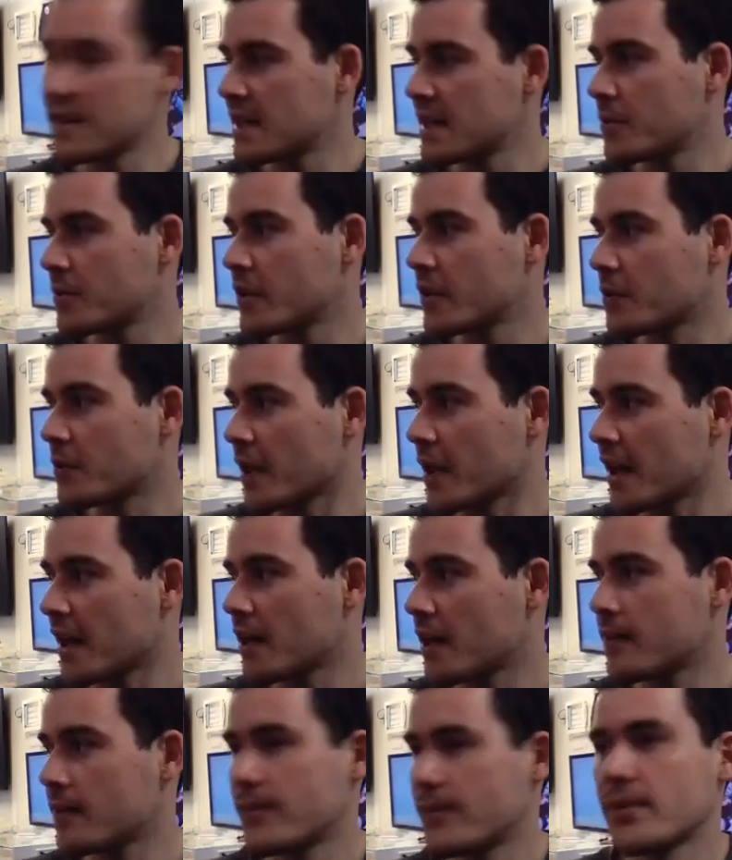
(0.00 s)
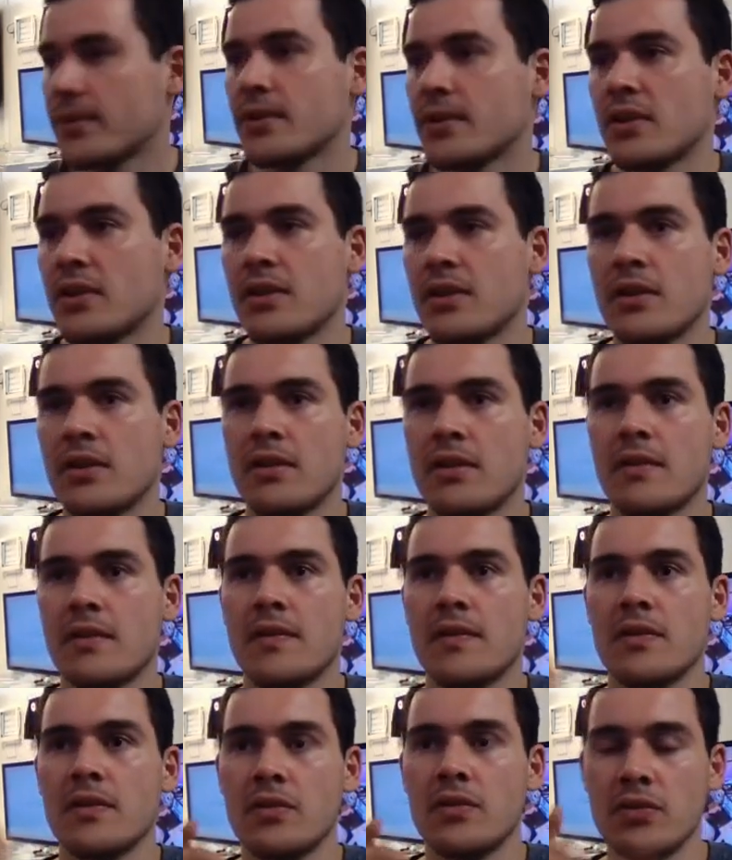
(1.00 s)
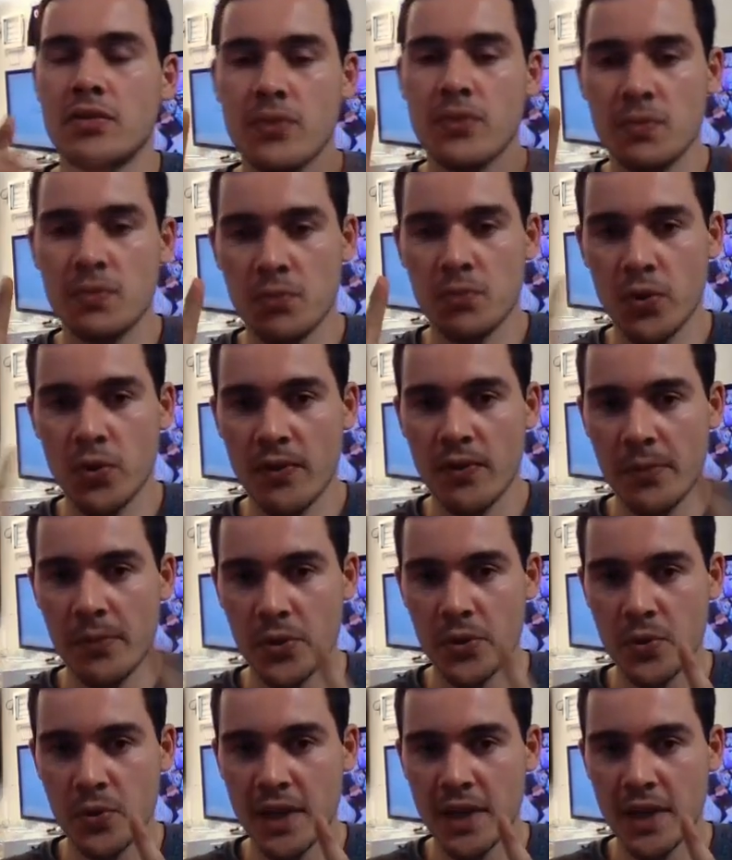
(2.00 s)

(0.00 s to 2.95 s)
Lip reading: And then the other demo that we have